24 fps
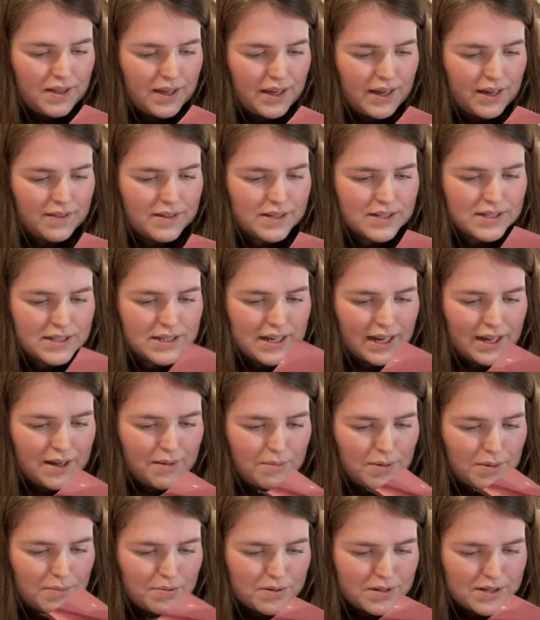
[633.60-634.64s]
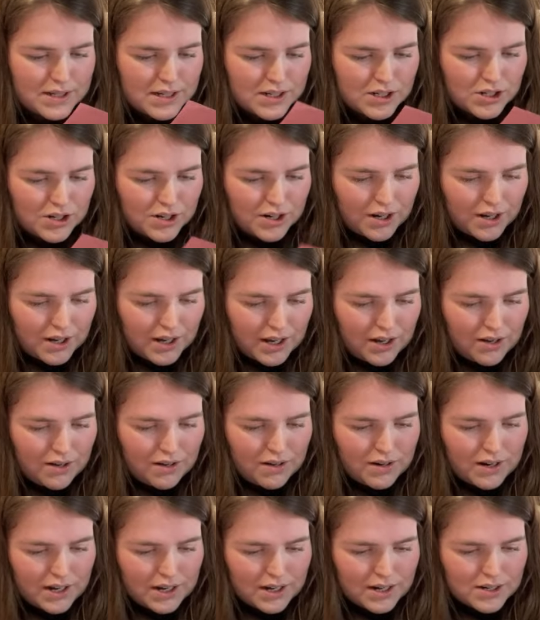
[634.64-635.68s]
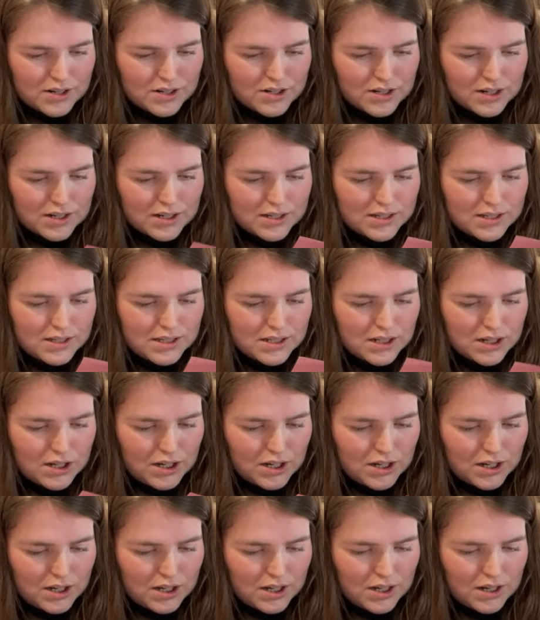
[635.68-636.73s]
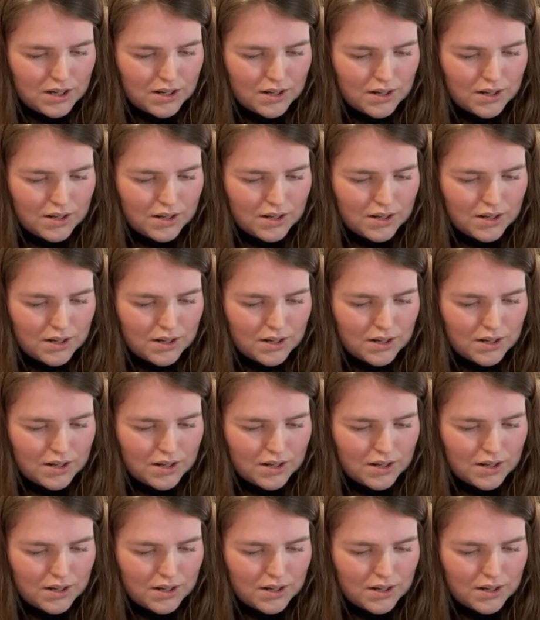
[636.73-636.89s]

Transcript: the same precision. I can't actually see